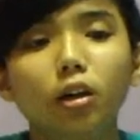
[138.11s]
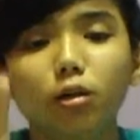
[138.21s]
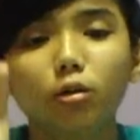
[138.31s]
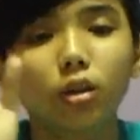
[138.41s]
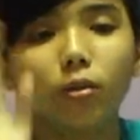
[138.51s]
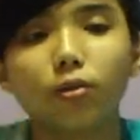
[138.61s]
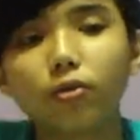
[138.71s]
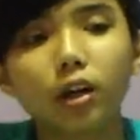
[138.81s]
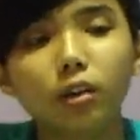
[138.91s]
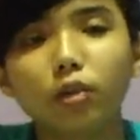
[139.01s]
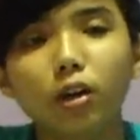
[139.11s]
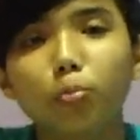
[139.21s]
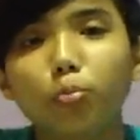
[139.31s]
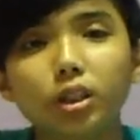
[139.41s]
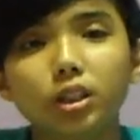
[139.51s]
They don't give a fuck if you are the
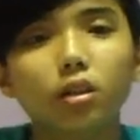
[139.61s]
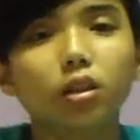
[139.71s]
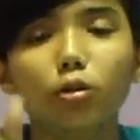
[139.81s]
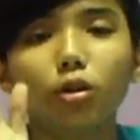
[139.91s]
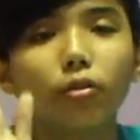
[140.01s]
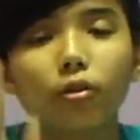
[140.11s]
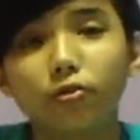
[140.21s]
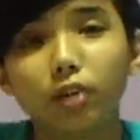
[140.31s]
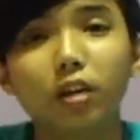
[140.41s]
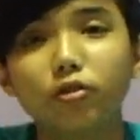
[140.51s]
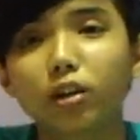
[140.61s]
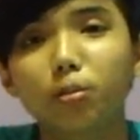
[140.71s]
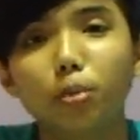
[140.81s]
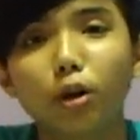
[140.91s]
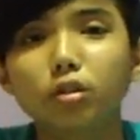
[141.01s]
president. They don't give a fuck if you are the
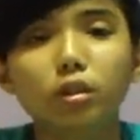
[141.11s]
boss.